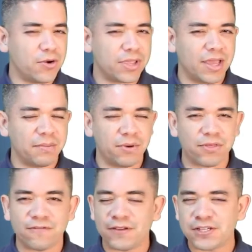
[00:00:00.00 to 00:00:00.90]
Nokia and
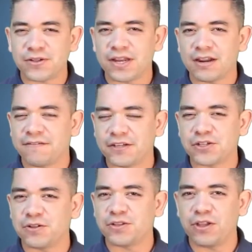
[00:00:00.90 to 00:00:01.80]
both official and
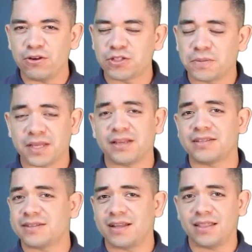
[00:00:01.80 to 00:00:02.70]
unofficial news,
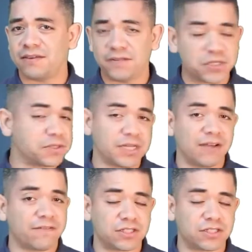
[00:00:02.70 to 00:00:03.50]
because on the official side,